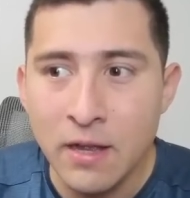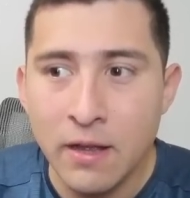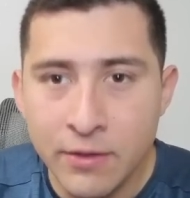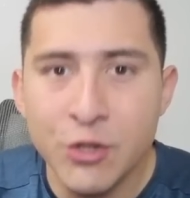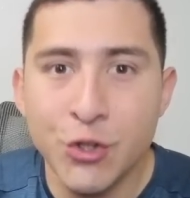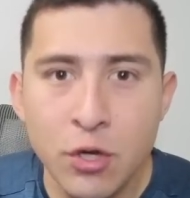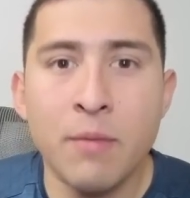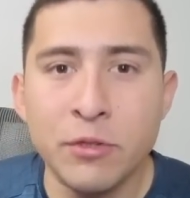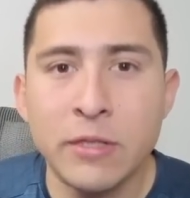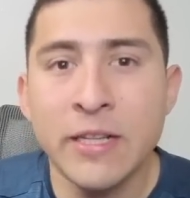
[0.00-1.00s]
There's
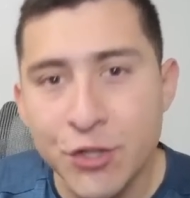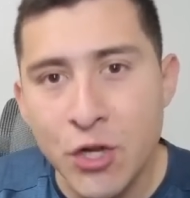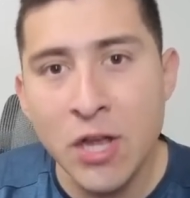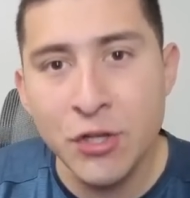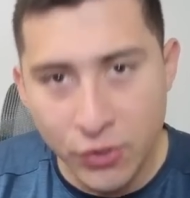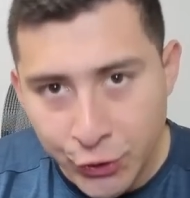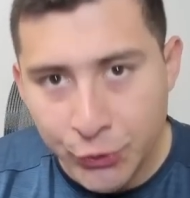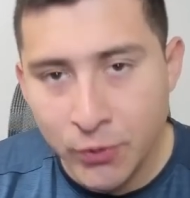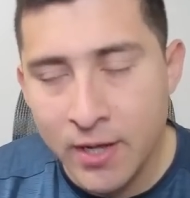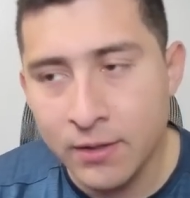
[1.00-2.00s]
obviously a change in
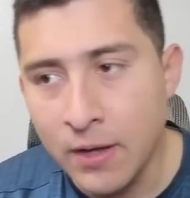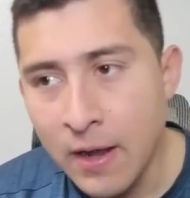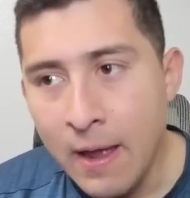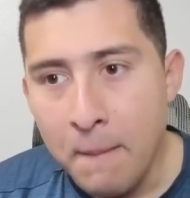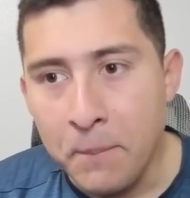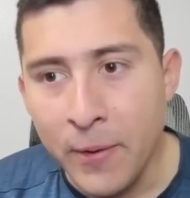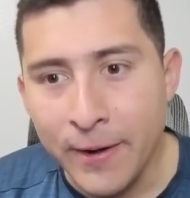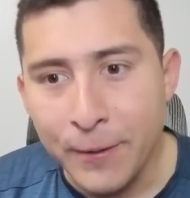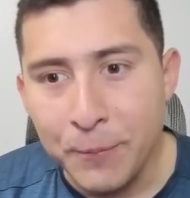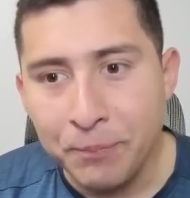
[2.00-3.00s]
trend.
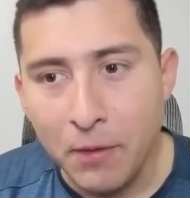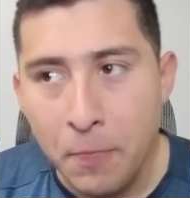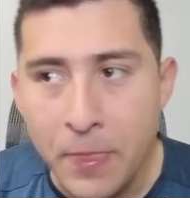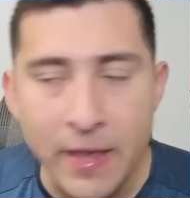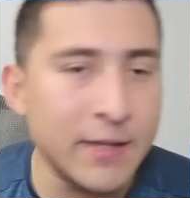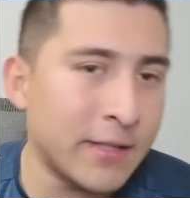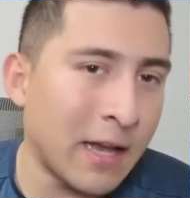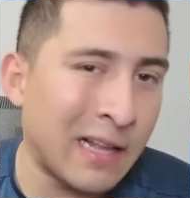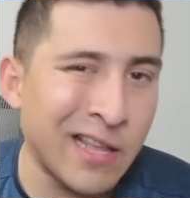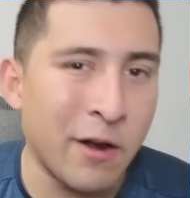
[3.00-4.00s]
But this,
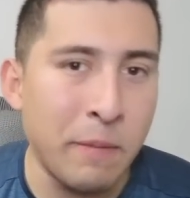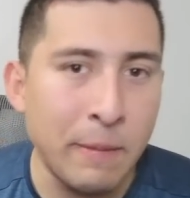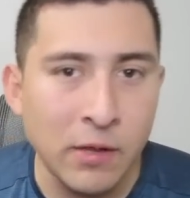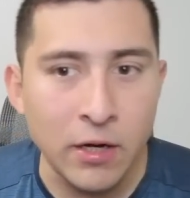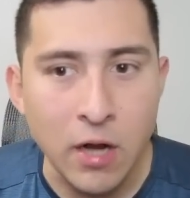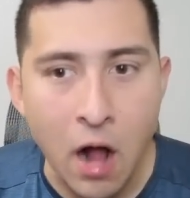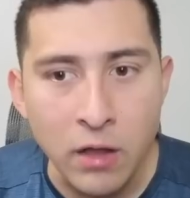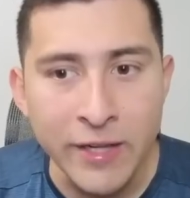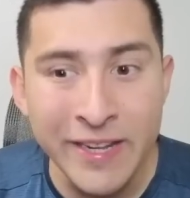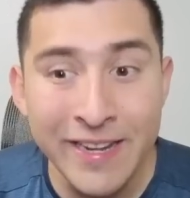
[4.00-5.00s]
a lot of people are
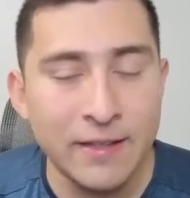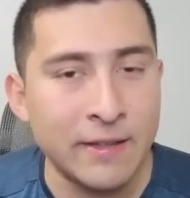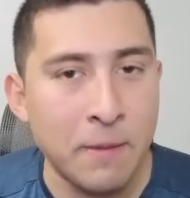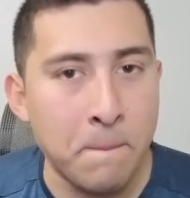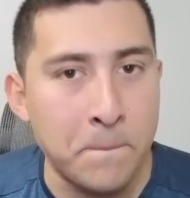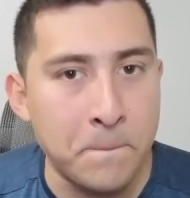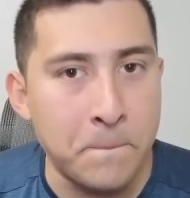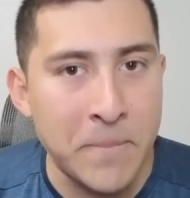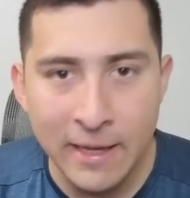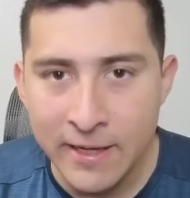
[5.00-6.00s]
calling it the
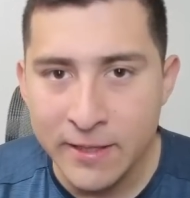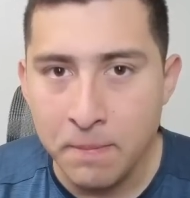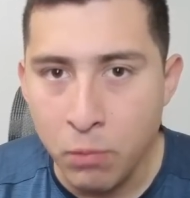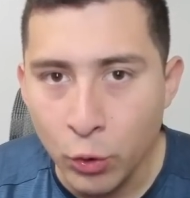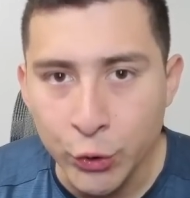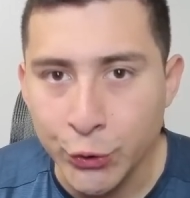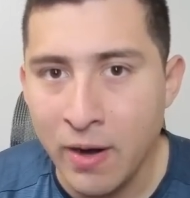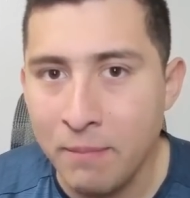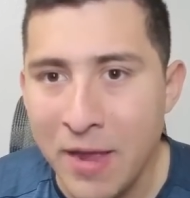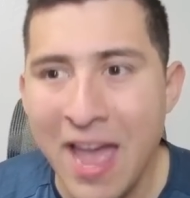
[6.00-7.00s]
biggest bull
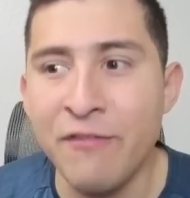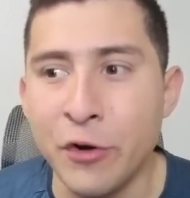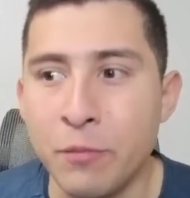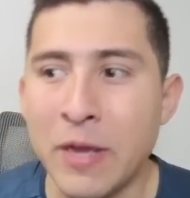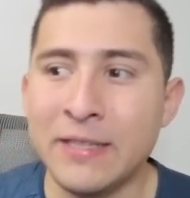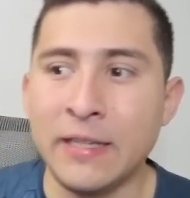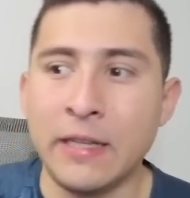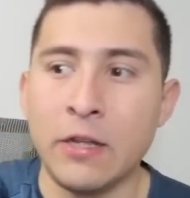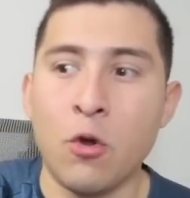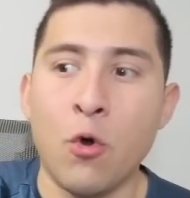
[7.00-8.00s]
trap ever,
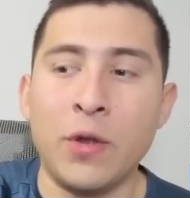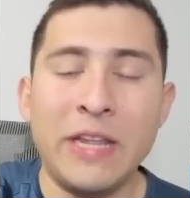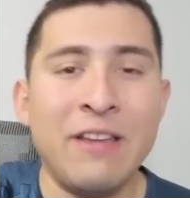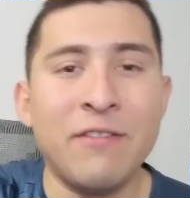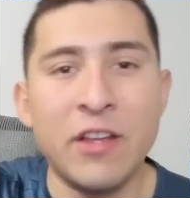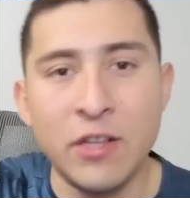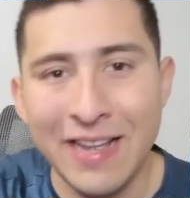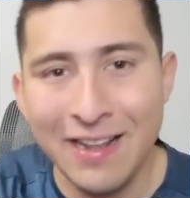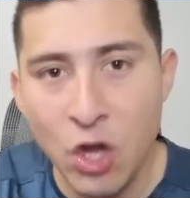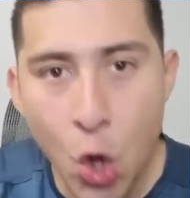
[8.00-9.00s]
basically going even
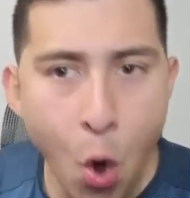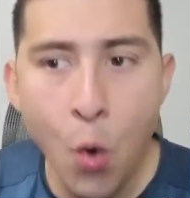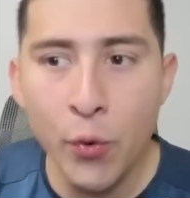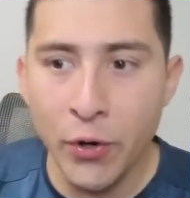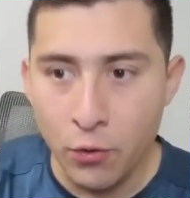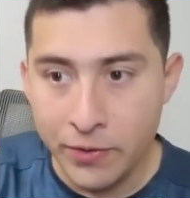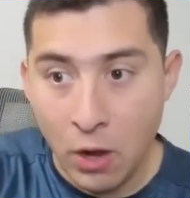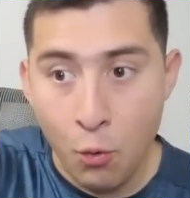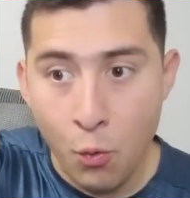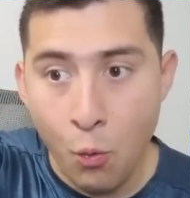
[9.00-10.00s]
lower
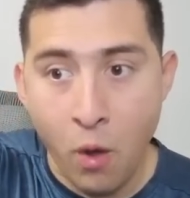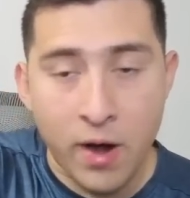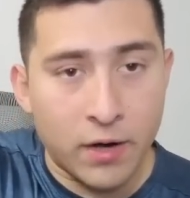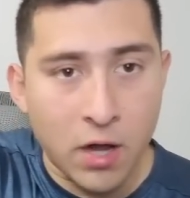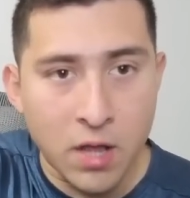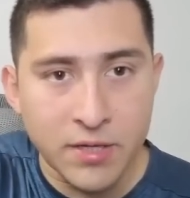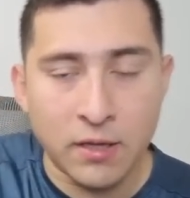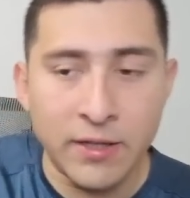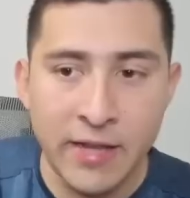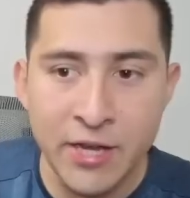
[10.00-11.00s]
than what our
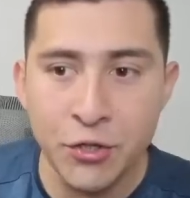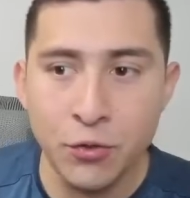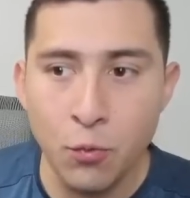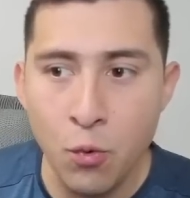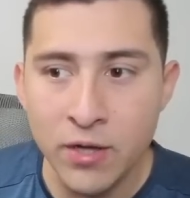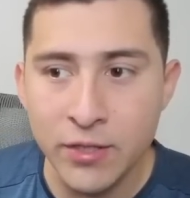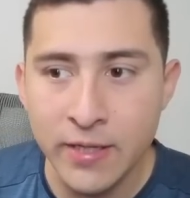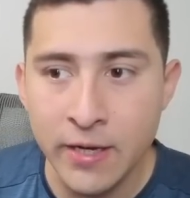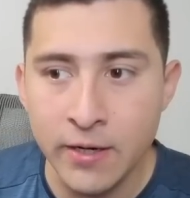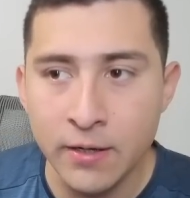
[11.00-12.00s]
consolidation was
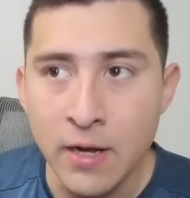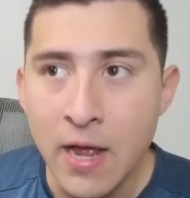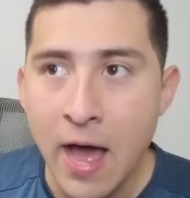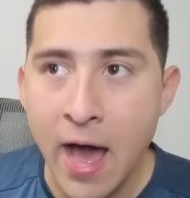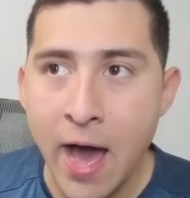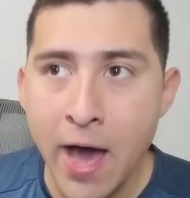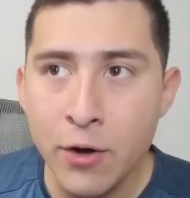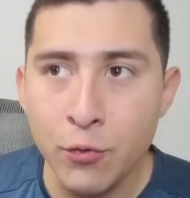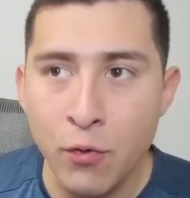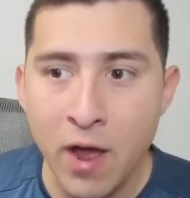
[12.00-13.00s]
here, at
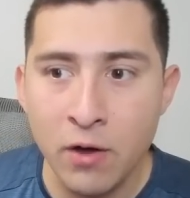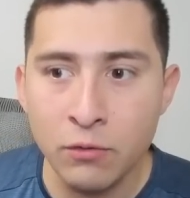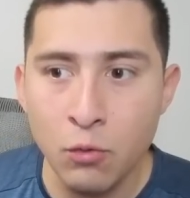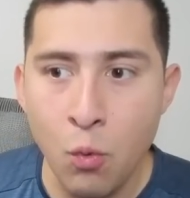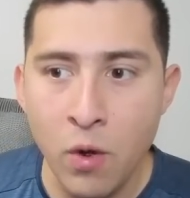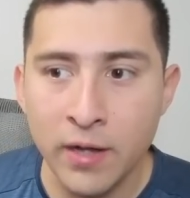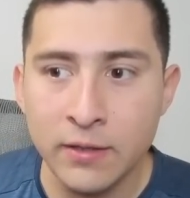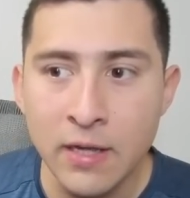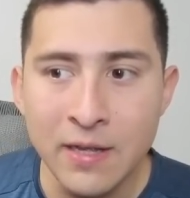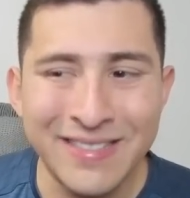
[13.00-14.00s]
around
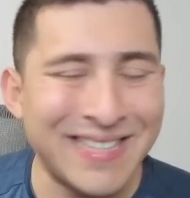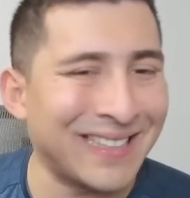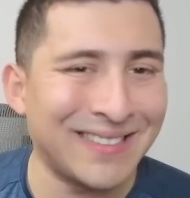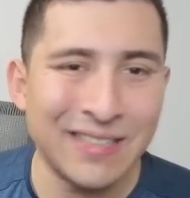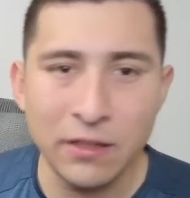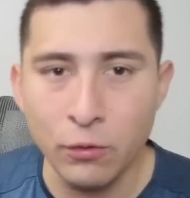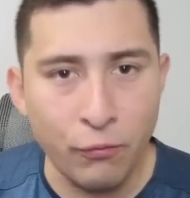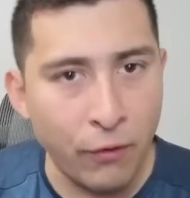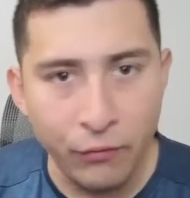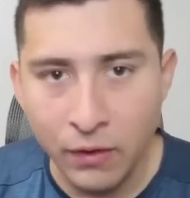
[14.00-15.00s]
what, $16,000 to
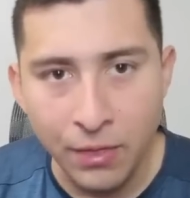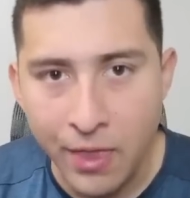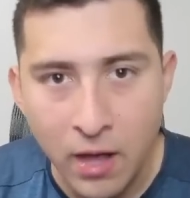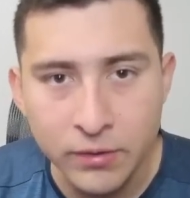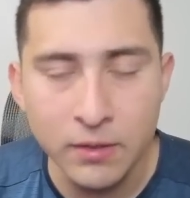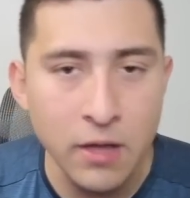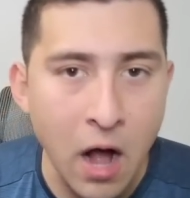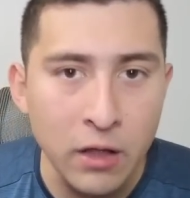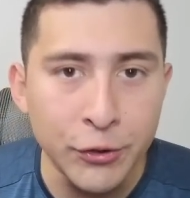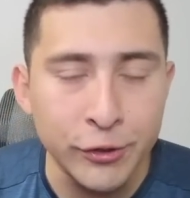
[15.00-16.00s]

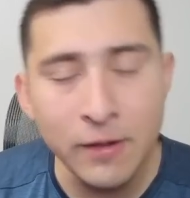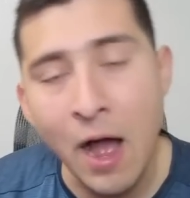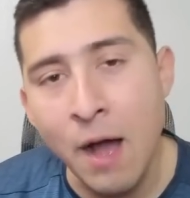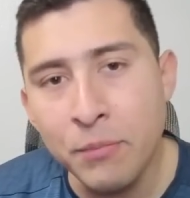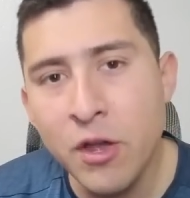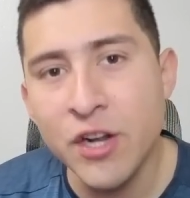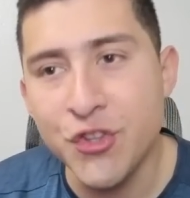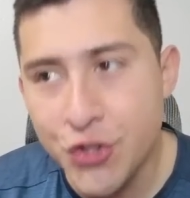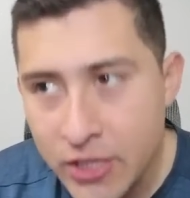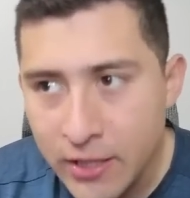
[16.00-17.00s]
$15,000. Now I'm not a
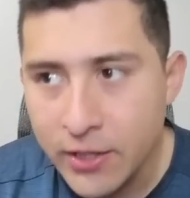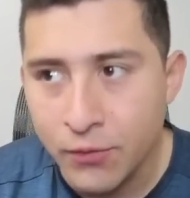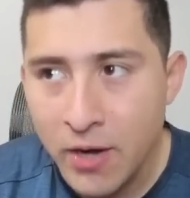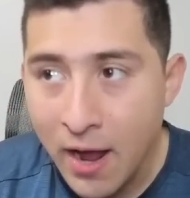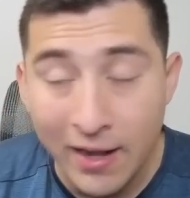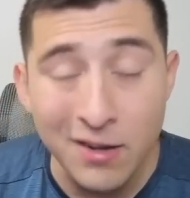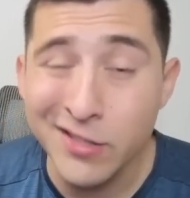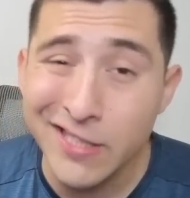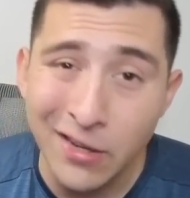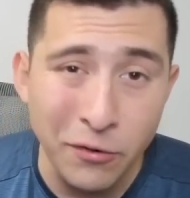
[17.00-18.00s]
genie, right? I
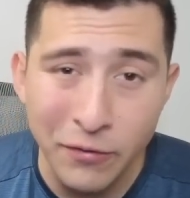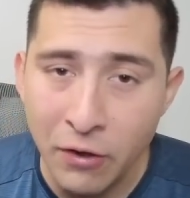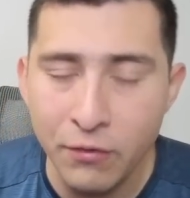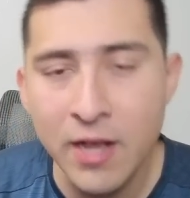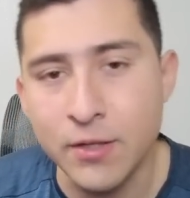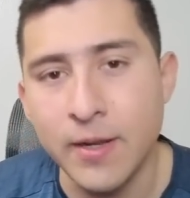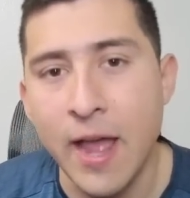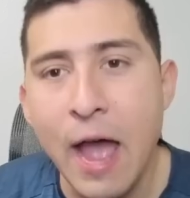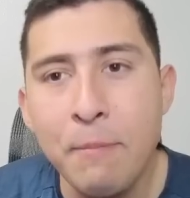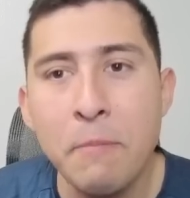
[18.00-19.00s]
cannot tell you if that's gonna
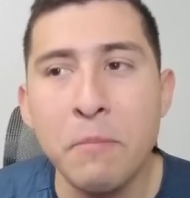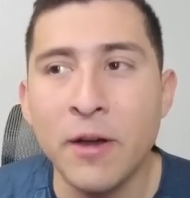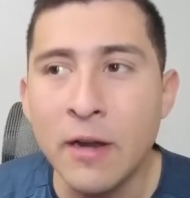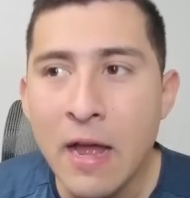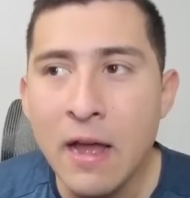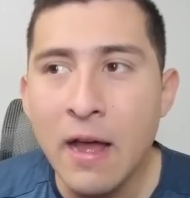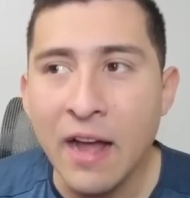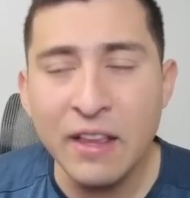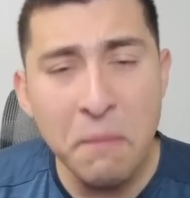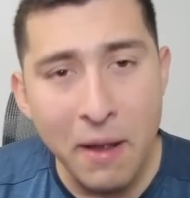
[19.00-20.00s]
happen, but
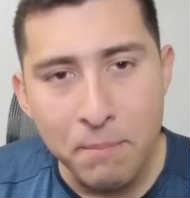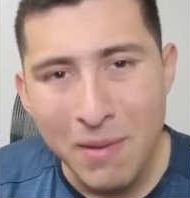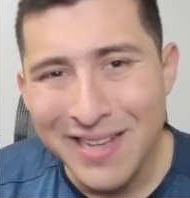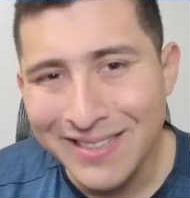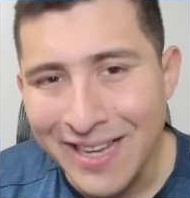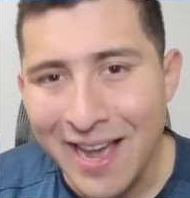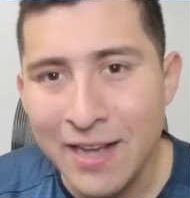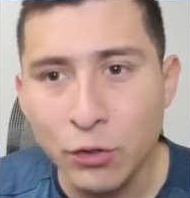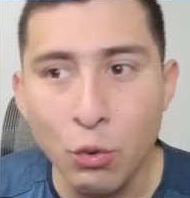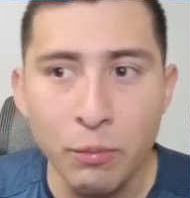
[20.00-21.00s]
I think my best
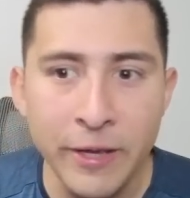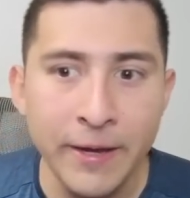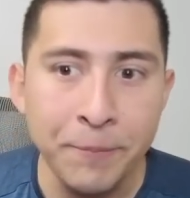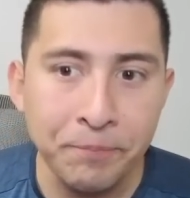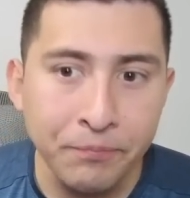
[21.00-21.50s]
guess will be